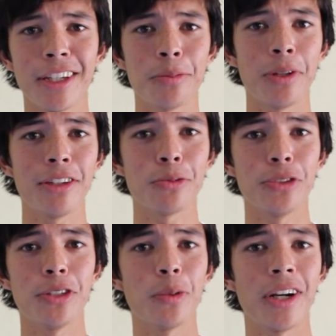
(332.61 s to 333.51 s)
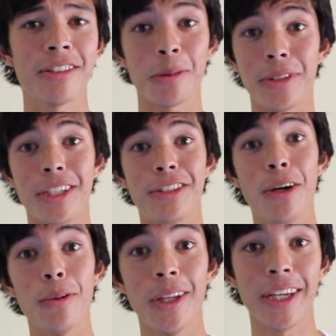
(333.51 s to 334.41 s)
takes place when you're wearing something you
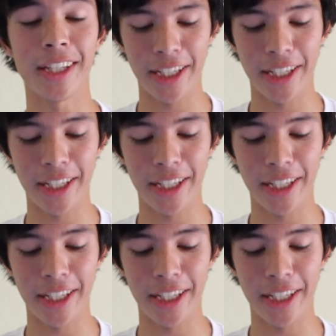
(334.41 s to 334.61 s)
don't like.